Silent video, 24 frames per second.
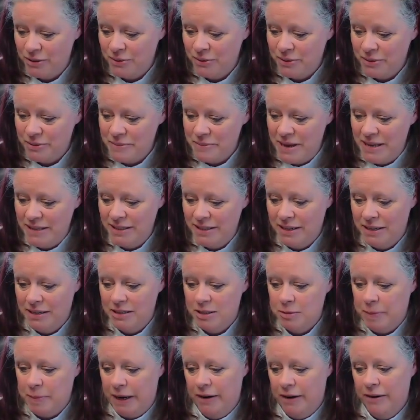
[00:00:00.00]
This was amazing and
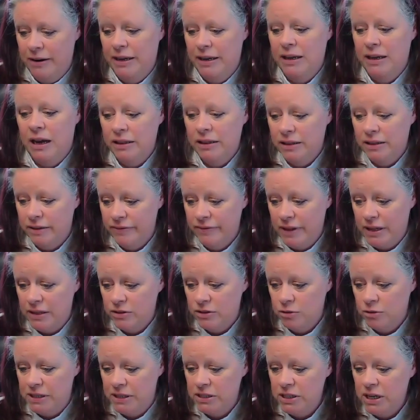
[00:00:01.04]
inspiring. I love that
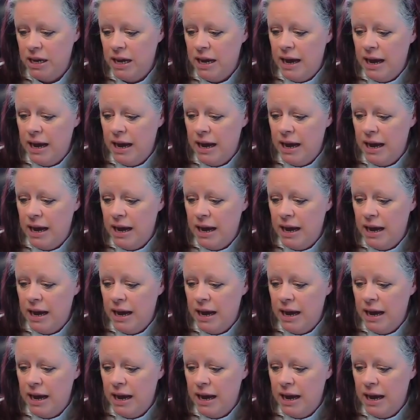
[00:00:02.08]
so much.